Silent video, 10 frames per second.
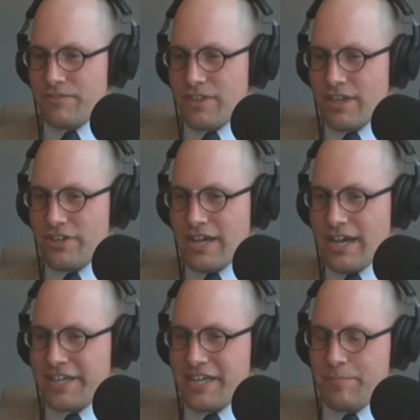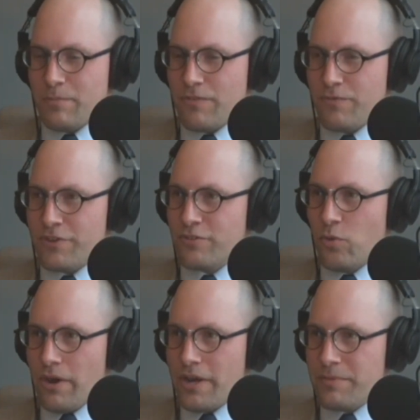I can't put my finger on
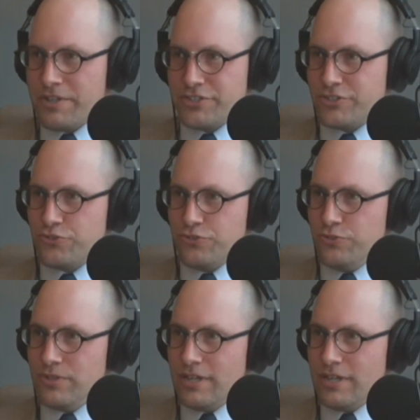why, but it's just true.